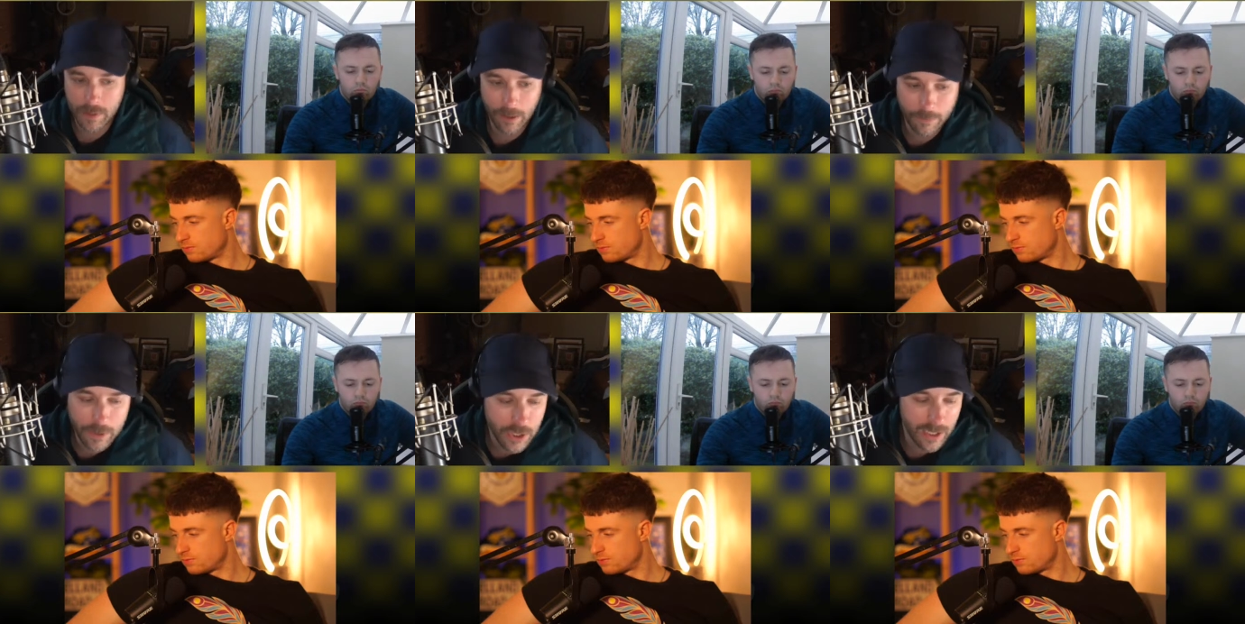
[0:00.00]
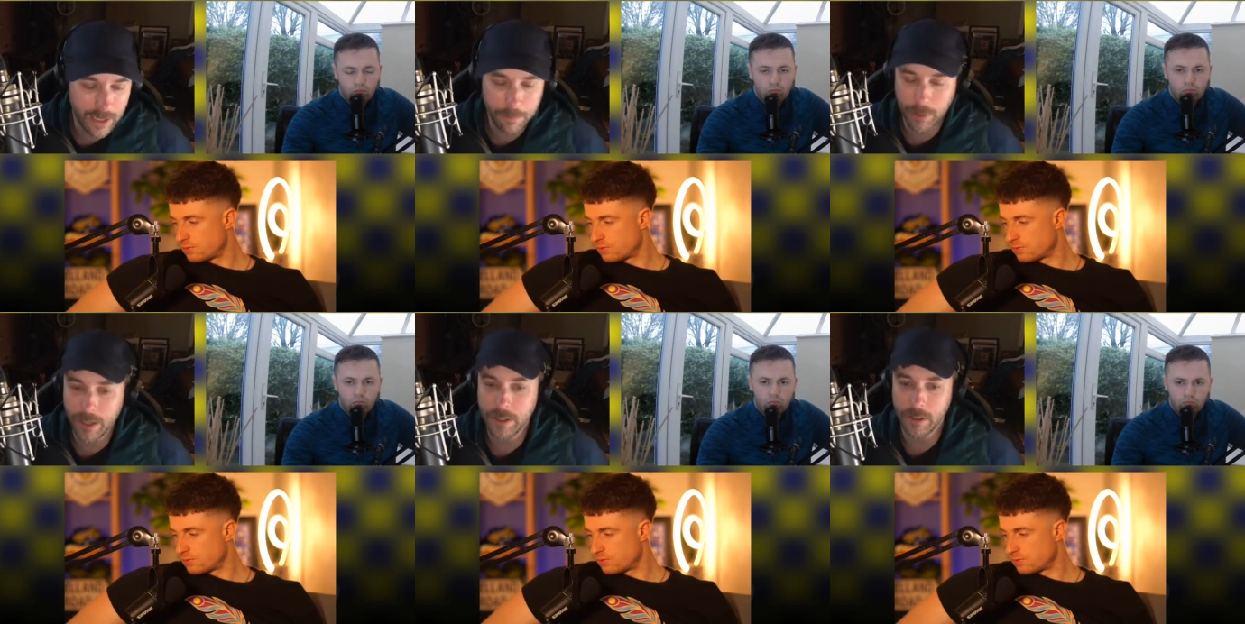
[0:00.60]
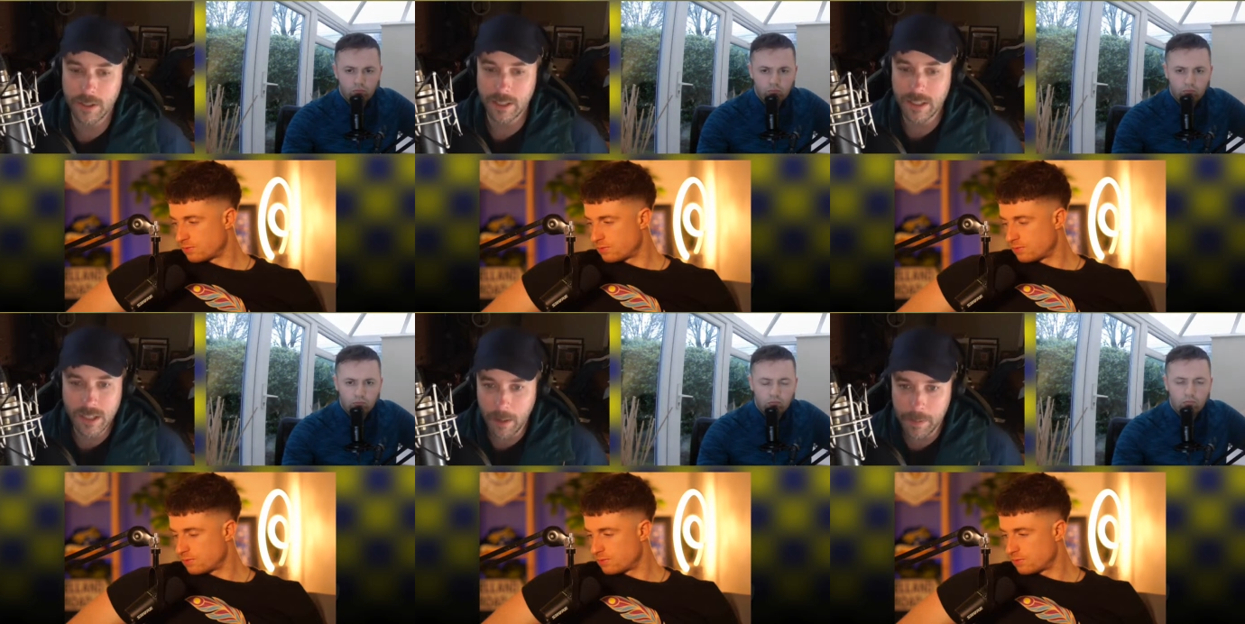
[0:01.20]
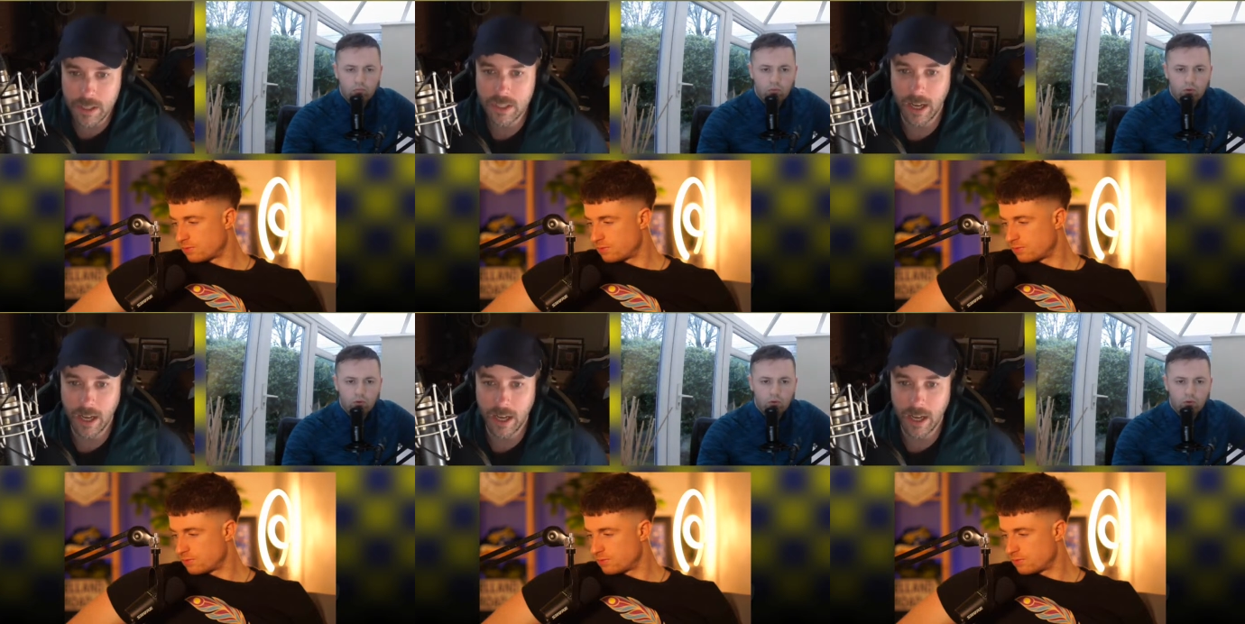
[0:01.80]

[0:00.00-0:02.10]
Speaker 1: officiating blunders and stoppage